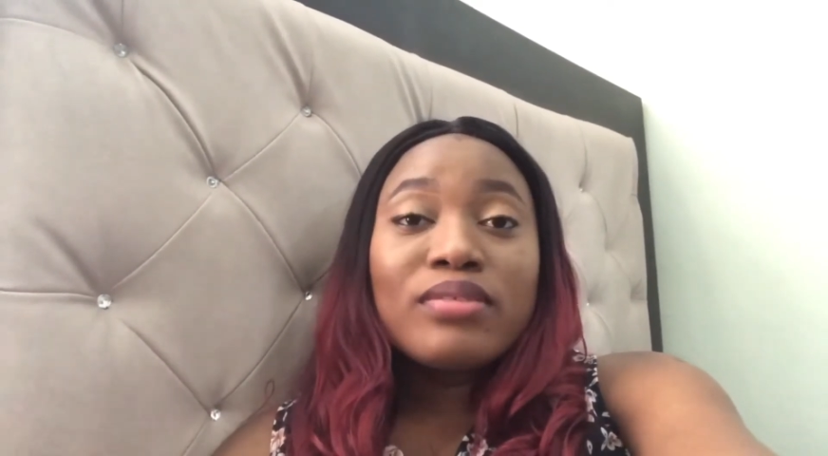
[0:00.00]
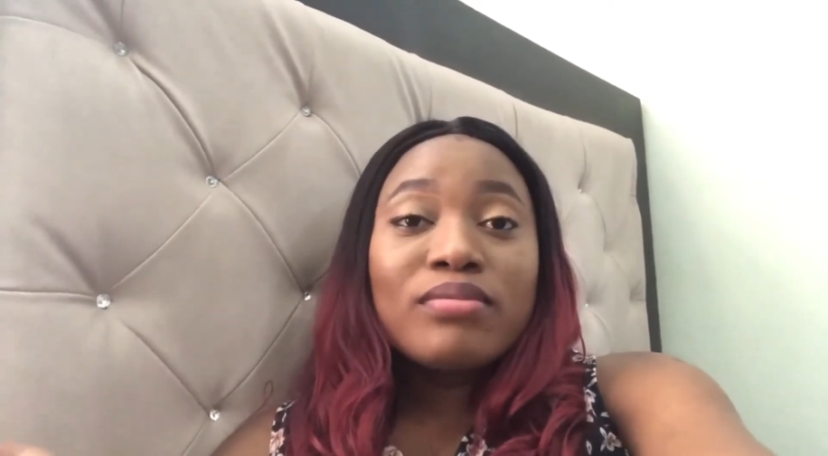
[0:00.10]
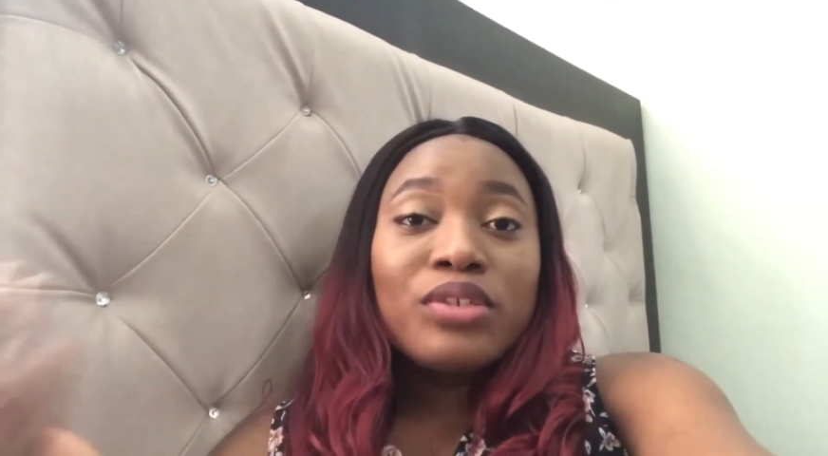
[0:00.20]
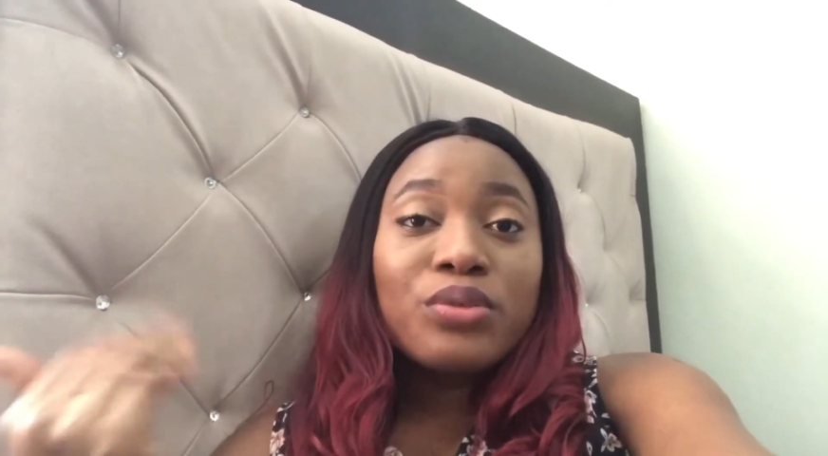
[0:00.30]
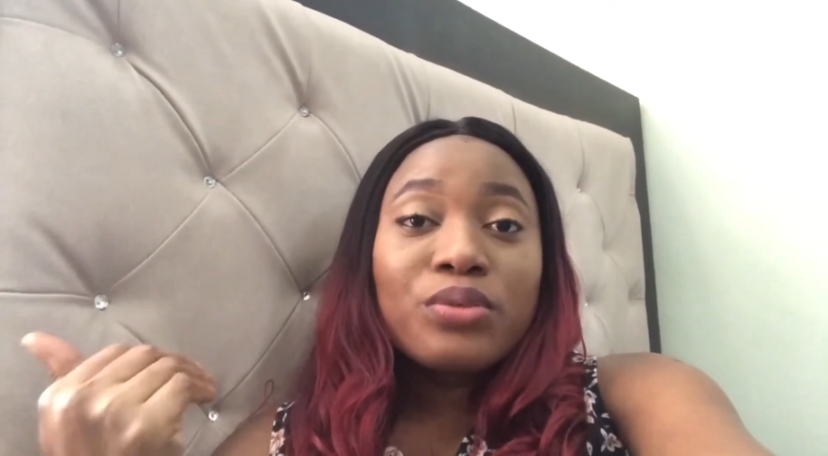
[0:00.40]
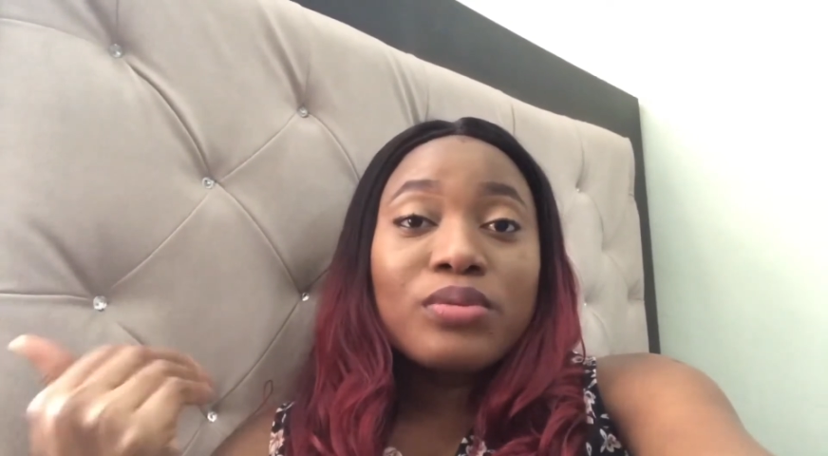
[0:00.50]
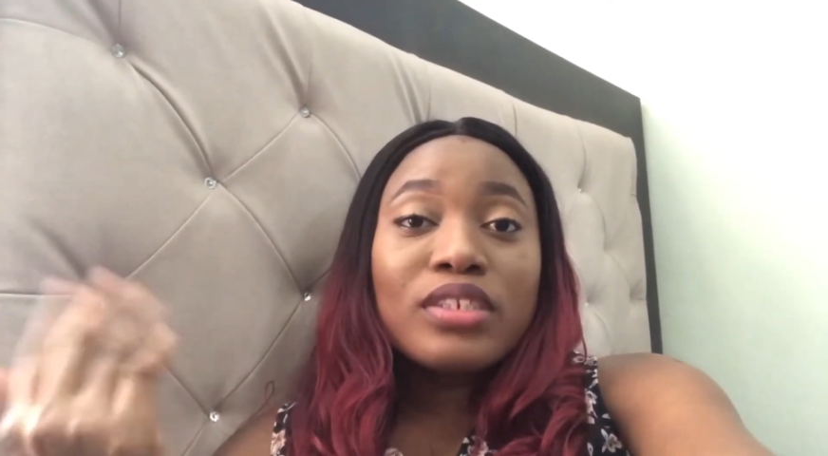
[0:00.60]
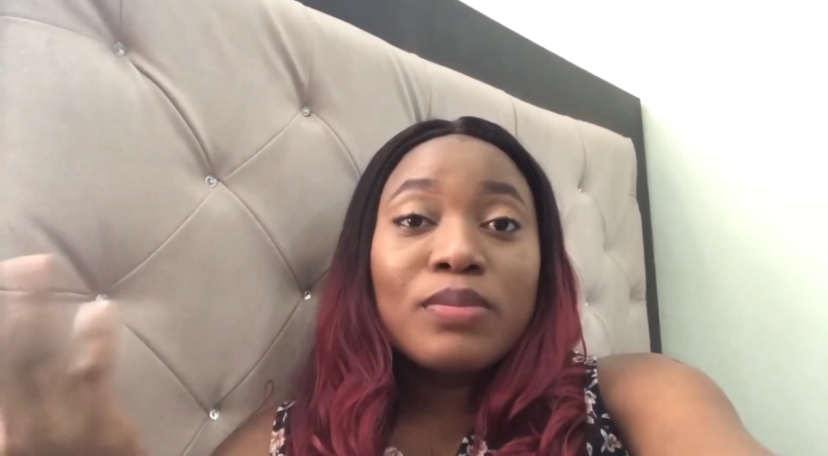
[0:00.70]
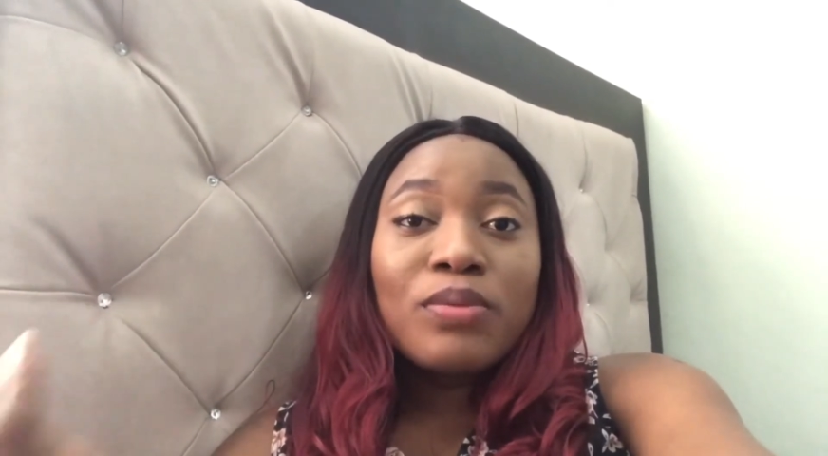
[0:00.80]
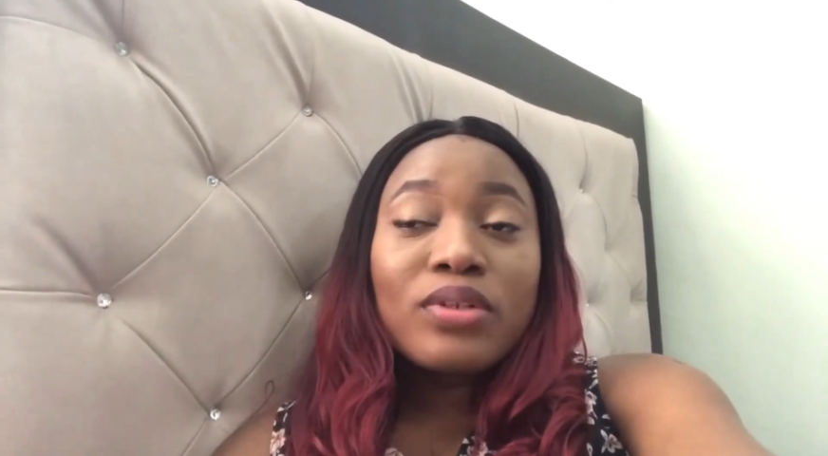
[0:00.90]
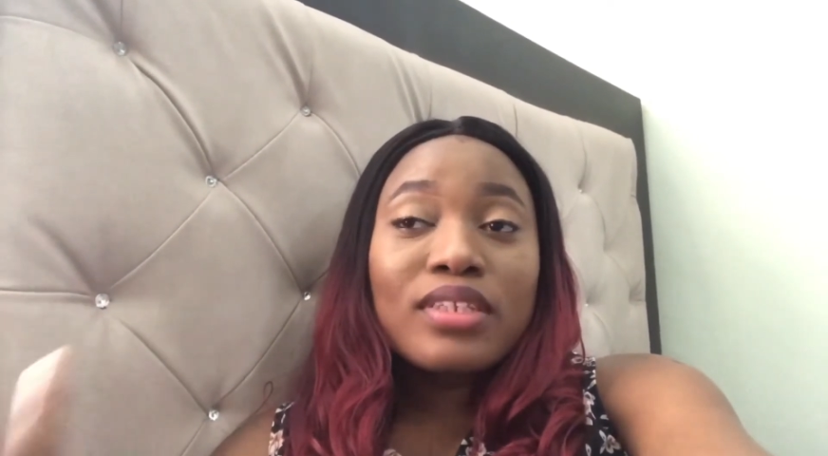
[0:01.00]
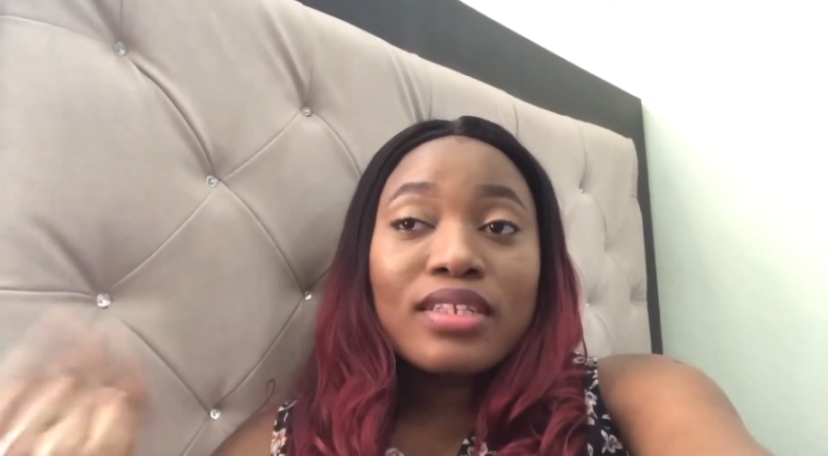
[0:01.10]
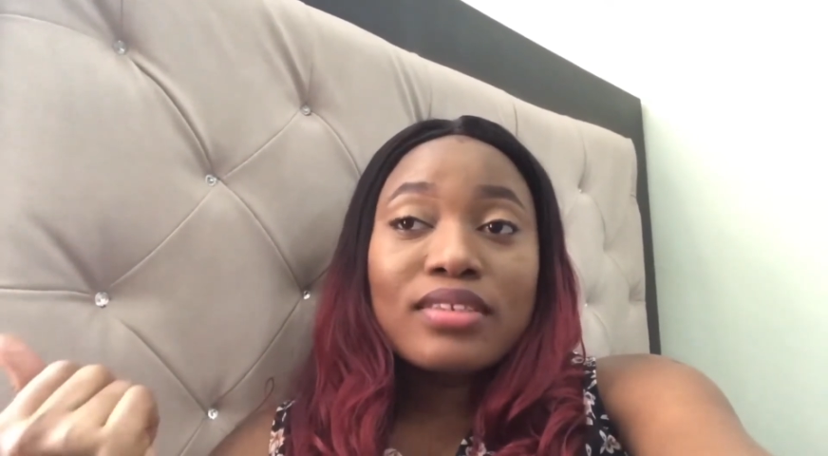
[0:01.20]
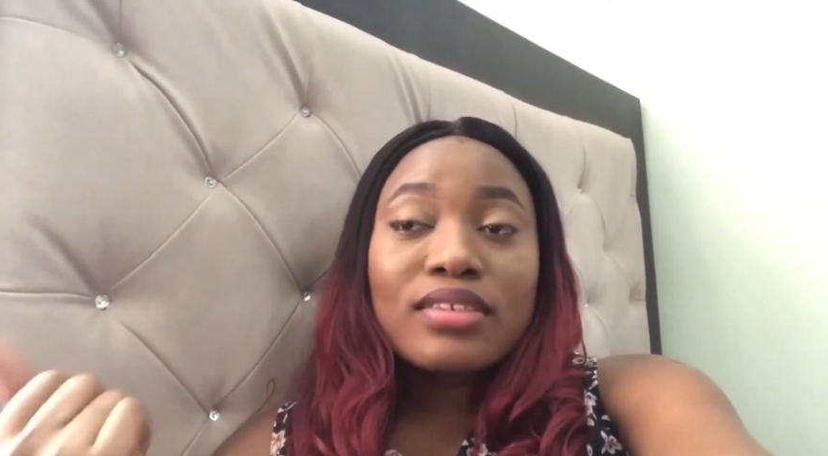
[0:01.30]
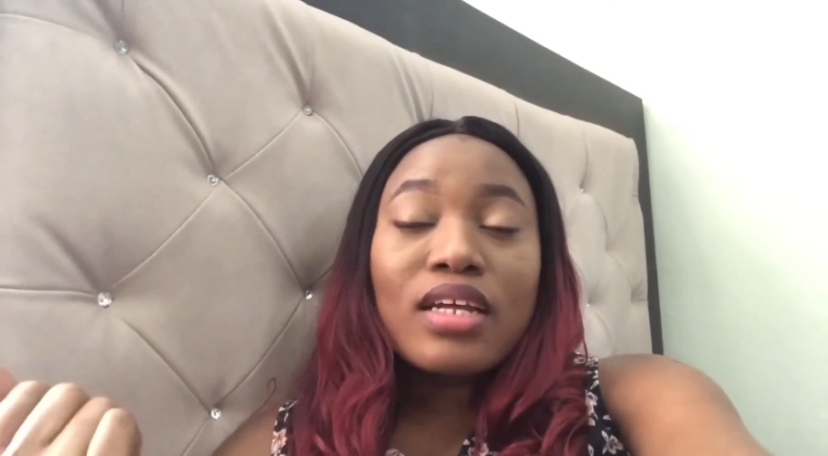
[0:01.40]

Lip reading: they debunked that,